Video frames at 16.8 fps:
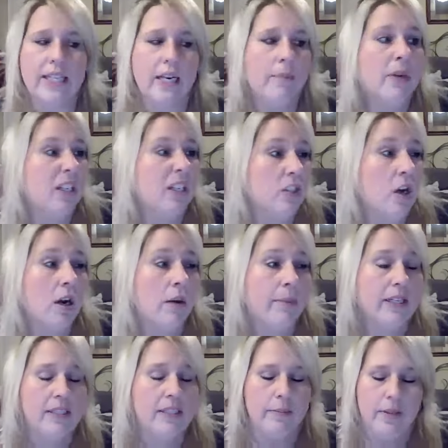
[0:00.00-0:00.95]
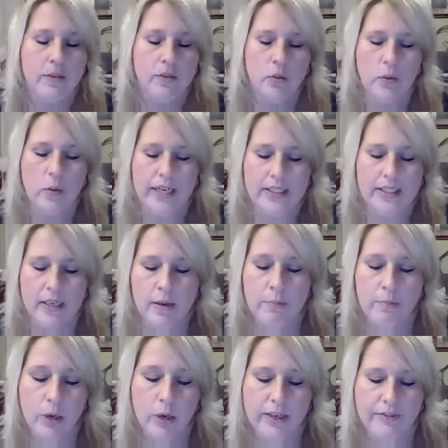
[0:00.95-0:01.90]
and I'm going to talk about some of those ways
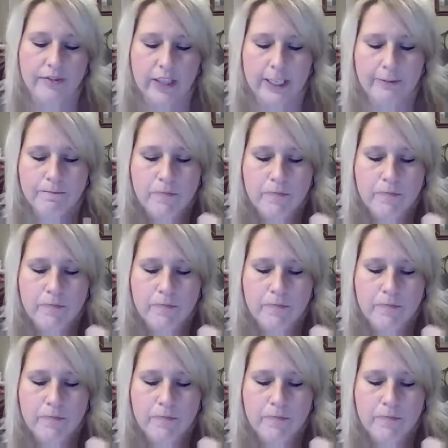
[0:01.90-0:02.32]
briefly.